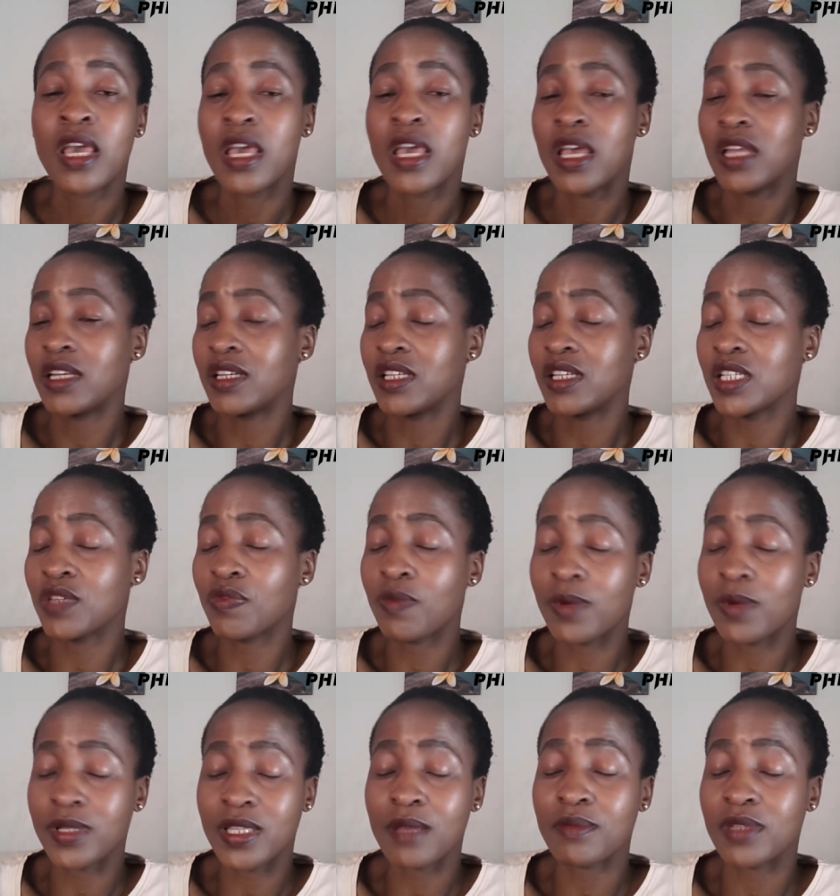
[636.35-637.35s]
And next
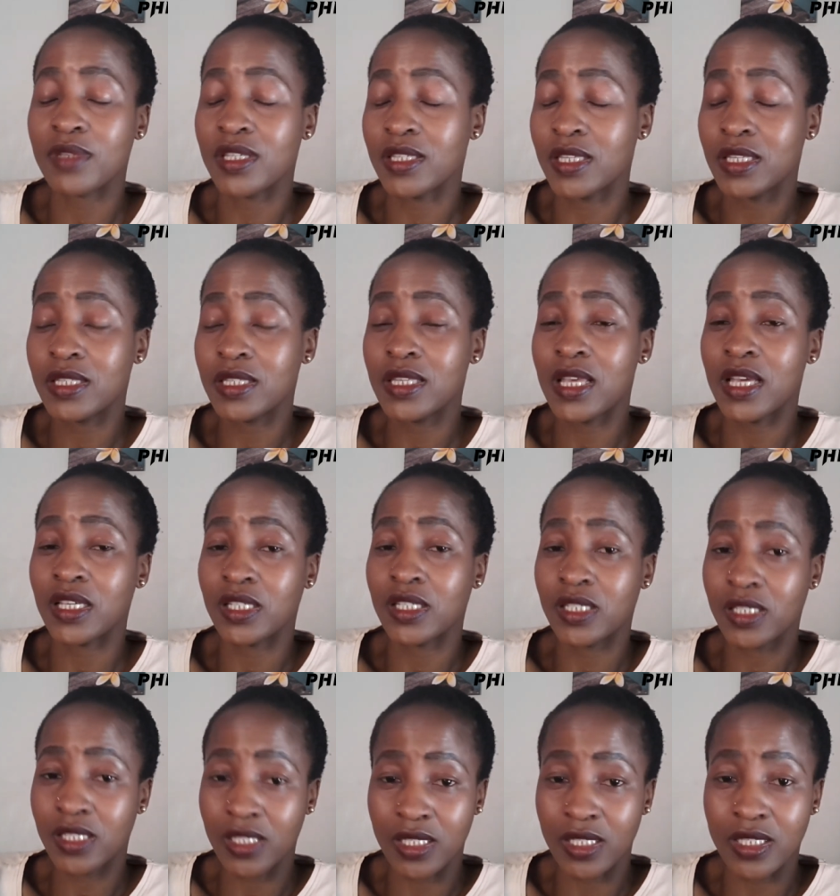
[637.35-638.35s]
for some jisisi
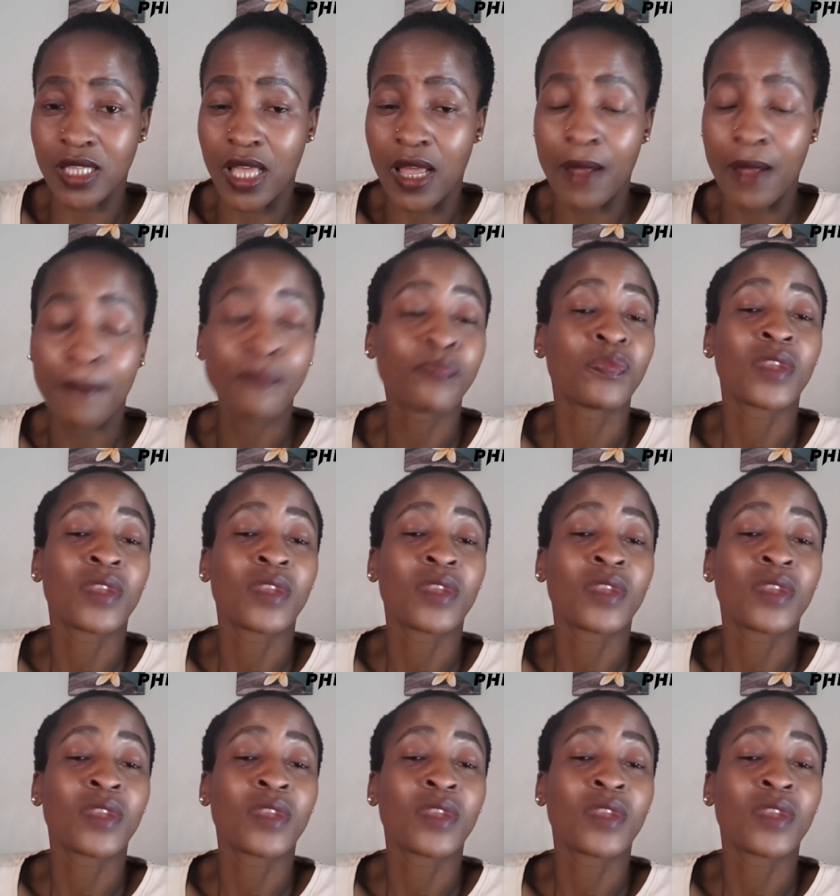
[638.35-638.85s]
shisa.